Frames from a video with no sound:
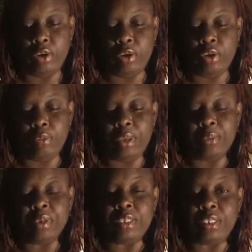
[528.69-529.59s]
You'll be able
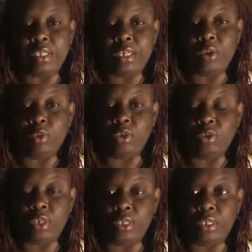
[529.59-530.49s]
to see what you
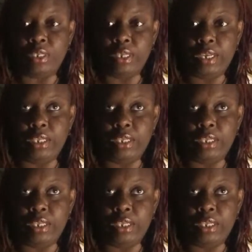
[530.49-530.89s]
need to see.